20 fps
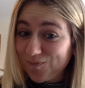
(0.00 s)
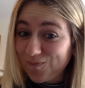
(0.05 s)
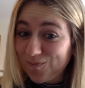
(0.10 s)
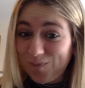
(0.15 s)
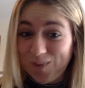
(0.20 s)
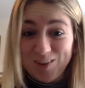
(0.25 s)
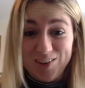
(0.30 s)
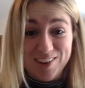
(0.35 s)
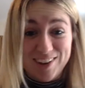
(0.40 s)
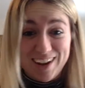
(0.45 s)

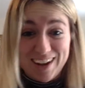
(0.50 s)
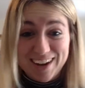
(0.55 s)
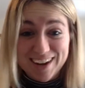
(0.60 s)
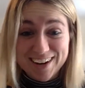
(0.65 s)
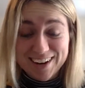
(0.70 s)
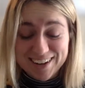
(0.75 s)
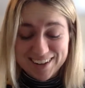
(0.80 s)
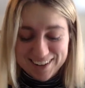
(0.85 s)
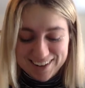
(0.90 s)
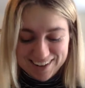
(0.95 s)
Was it
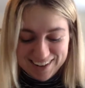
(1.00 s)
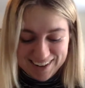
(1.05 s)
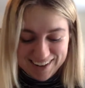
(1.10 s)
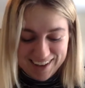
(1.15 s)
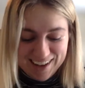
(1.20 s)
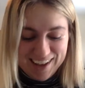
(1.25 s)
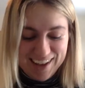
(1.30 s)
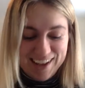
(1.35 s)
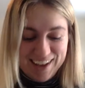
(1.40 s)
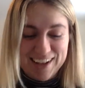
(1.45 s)
eight?
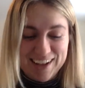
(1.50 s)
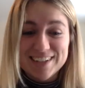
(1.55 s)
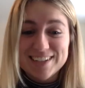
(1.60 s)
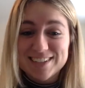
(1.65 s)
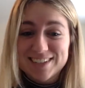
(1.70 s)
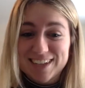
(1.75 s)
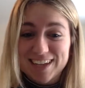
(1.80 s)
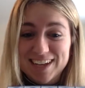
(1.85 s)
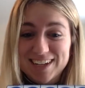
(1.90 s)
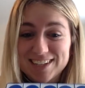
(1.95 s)
Because
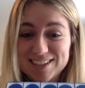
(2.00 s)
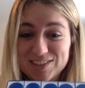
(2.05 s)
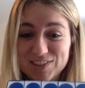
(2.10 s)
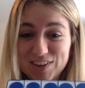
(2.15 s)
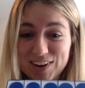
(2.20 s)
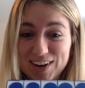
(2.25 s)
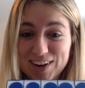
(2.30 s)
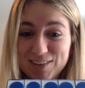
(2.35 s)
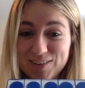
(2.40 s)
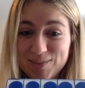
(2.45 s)
the answer
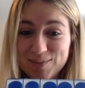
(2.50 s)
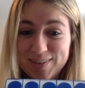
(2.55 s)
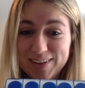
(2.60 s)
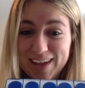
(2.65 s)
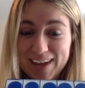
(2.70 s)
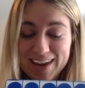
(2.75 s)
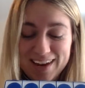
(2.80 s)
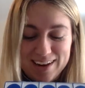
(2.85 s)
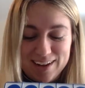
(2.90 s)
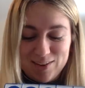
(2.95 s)
here would be
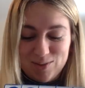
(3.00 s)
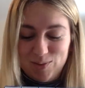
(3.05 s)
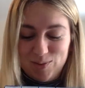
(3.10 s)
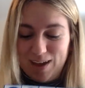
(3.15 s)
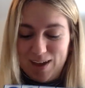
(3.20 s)
8, because we